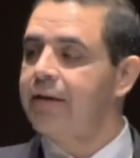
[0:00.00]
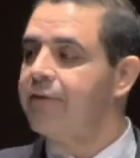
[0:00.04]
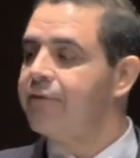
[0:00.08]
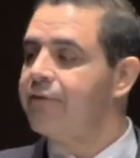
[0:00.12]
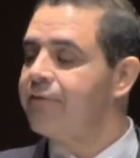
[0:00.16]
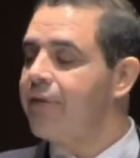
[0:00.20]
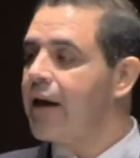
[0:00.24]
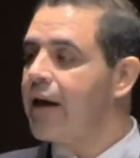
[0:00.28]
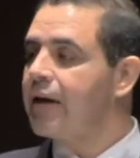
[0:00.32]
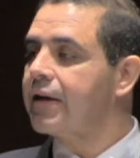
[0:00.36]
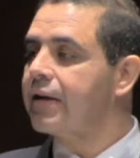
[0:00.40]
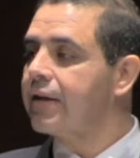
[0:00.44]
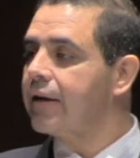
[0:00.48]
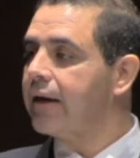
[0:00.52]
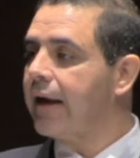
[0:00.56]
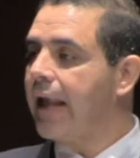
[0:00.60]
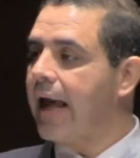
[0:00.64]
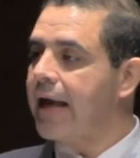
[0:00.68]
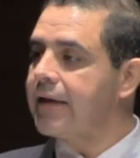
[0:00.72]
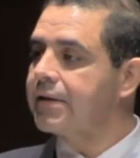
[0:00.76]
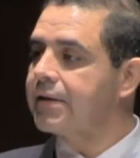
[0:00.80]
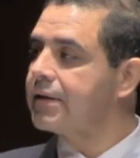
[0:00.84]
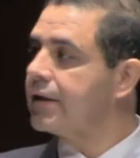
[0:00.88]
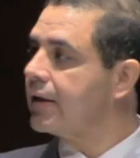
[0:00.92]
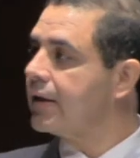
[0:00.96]
Finally, the
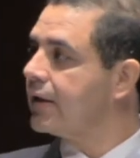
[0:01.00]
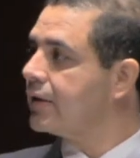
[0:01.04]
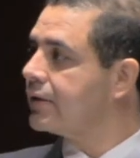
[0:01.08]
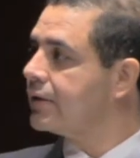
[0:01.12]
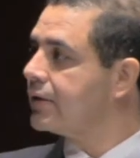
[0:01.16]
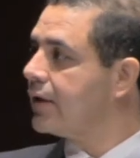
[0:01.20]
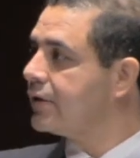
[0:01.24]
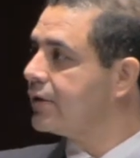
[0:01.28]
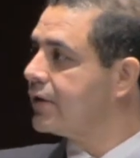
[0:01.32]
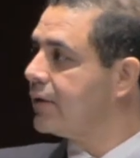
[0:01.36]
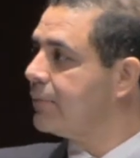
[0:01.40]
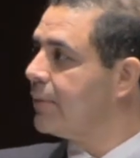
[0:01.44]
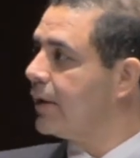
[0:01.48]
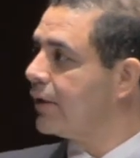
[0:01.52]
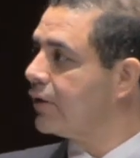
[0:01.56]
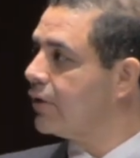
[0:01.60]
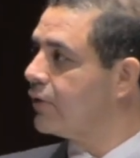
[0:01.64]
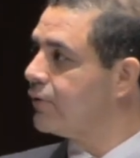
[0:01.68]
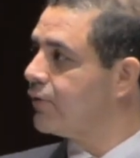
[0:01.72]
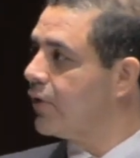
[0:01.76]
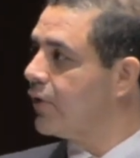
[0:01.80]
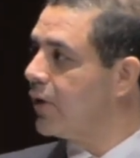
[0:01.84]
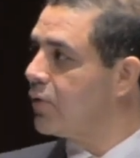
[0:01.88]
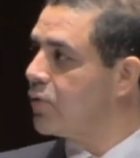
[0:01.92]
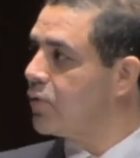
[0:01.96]
last thing, because I see my
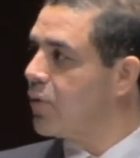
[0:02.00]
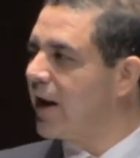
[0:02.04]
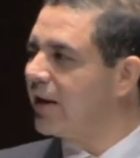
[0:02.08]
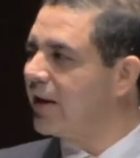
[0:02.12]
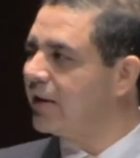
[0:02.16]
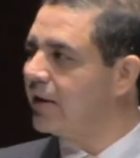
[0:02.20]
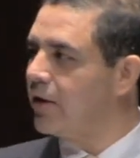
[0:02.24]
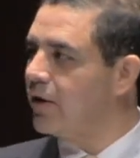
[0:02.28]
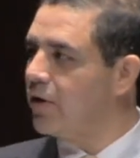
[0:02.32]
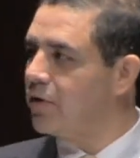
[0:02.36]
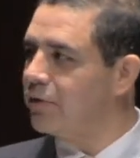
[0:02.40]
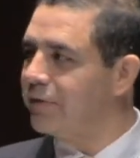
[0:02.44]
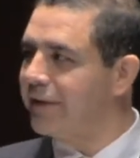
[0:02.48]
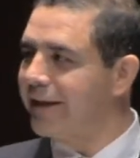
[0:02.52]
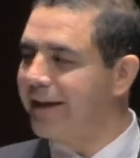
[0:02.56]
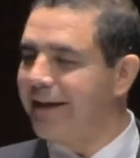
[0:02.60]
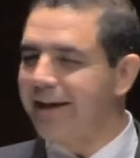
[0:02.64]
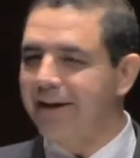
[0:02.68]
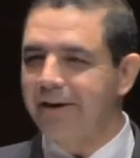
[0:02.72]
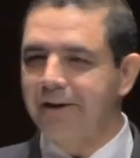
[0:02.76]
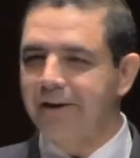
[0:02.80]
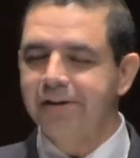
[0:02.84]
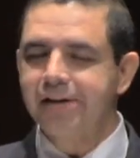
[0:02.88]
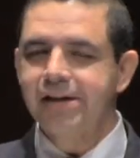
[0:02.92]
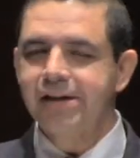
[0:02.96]
good friend Randy over
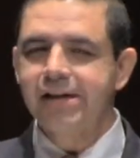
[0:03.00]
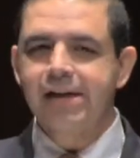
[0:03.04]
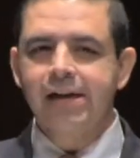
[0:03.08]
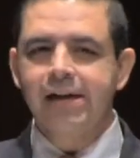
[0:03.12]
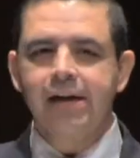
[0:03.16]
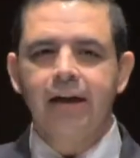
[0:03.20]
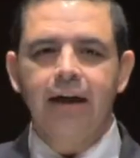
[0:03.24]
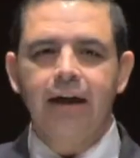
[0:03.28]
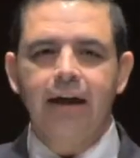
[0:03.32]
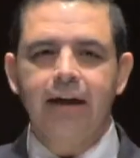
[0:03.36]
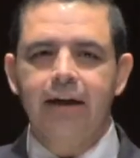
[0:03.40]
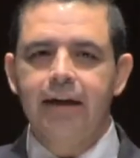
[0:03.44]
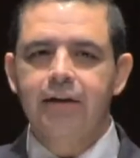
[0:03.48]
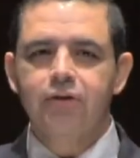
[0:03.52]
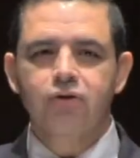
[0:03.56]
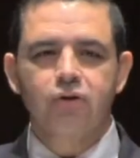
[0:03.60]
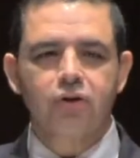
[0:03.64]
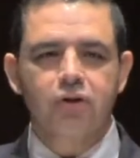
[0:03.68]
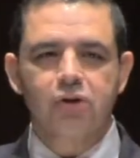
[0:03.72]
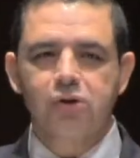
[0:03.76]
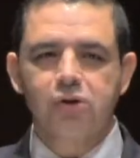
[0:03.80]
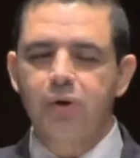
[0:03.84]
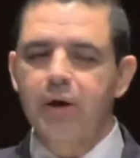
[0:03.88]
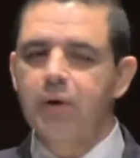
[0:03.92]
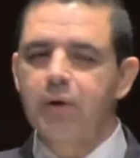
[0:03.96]
here, and he's going
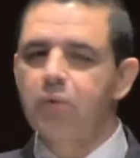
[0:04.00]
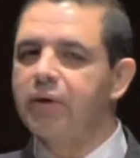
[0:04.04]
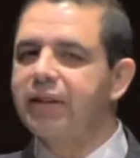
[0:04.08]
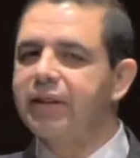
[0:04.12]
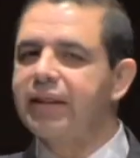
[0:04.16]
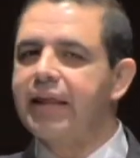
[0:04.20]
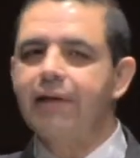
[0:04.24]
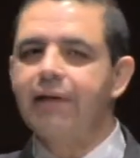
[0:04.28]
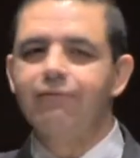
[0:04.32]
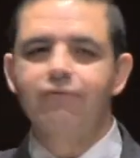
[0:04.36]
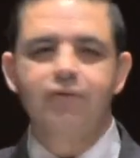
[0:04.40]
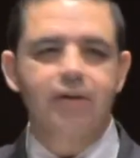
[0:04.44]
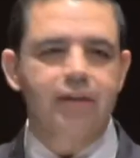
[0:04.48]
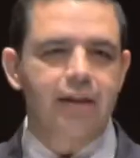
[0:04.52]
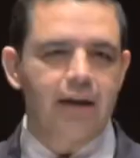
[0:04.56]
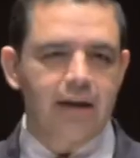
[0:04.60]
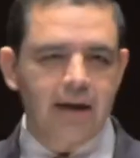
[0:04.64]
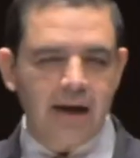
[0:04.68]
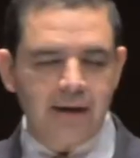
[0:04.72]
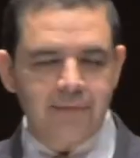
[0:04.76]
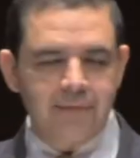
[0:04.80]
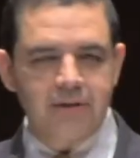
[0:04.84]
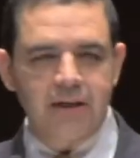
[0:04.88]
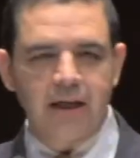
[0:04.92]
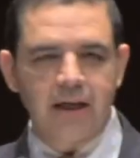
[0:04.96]
to agree with everything
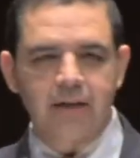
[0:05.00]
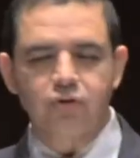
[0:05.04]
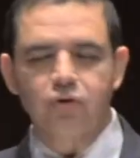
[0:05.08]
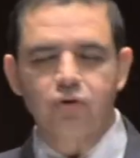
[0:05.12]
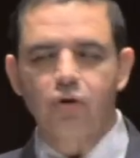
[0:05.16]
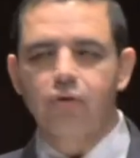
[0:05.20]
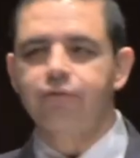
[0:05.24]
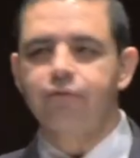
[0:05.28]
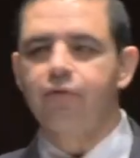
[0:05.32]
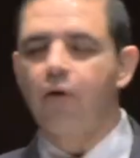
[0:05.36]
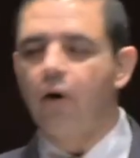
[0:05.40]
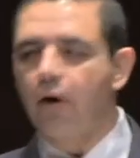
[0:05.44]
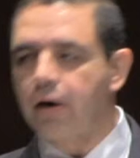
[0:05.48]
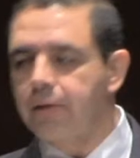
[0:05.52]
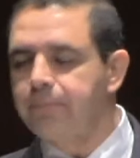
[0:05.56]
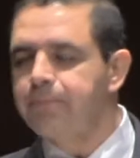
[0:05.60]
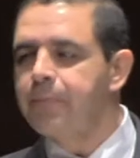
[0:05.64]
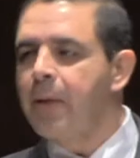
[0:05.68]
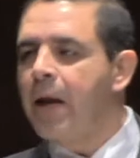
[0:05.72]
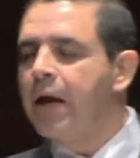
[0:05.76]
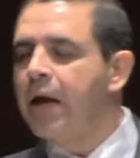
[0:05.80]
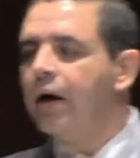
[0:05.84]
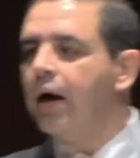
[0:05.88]
I've said so far.